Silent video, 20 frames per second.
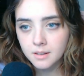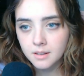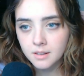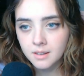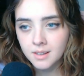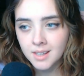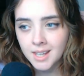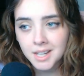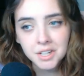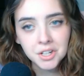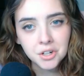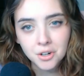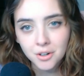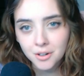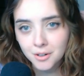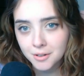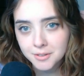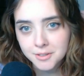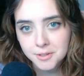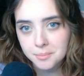Getting
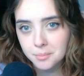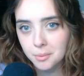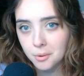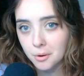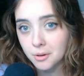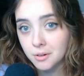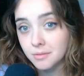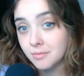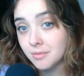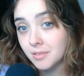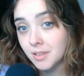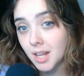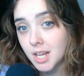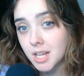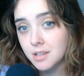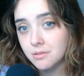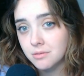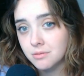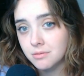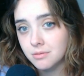hurt's a part of
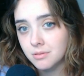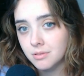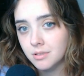life.